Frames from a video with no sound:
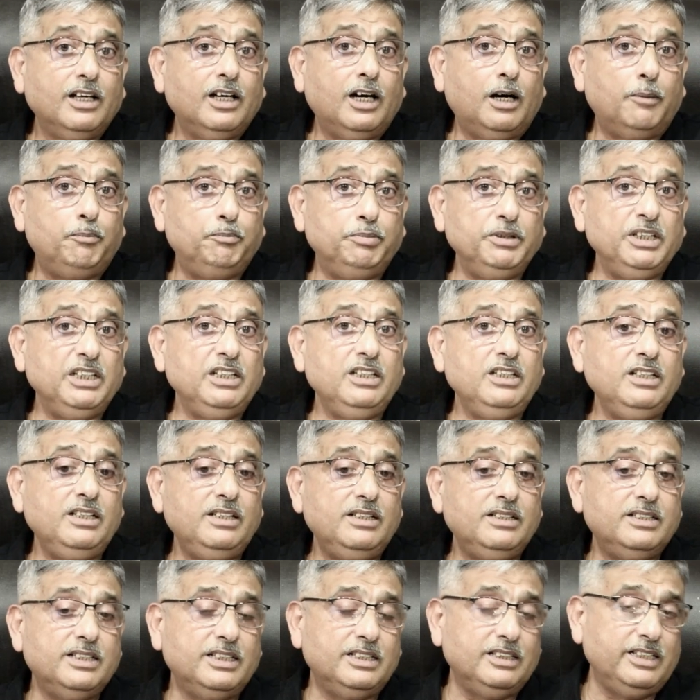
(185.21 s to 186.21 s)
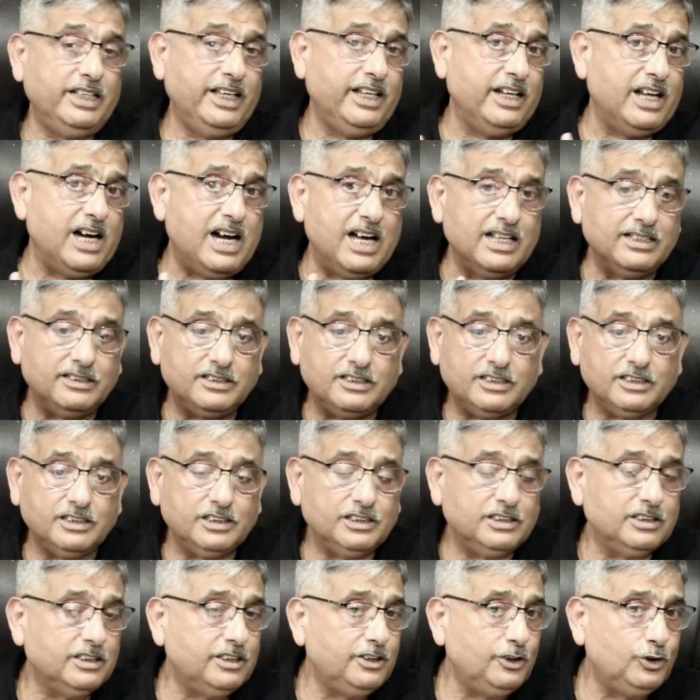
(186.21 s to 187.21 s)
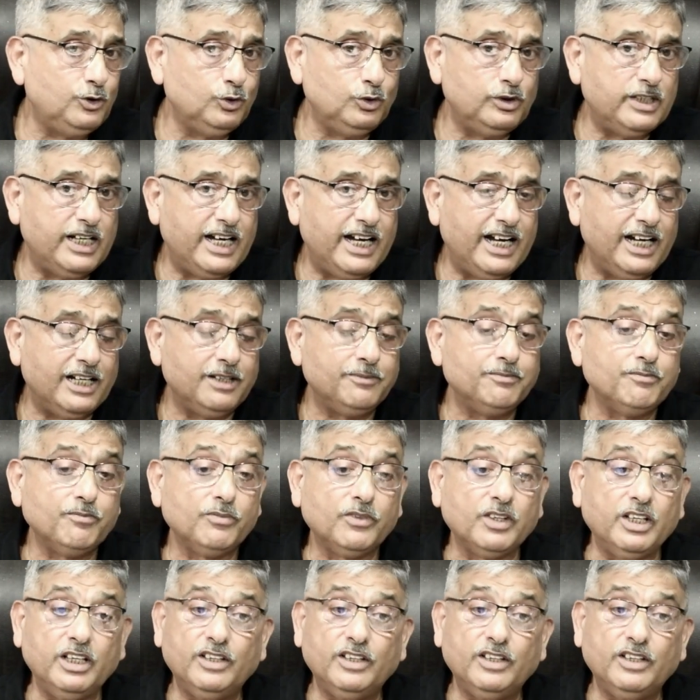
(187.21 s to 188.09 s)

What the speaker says: appeals and their answers into that.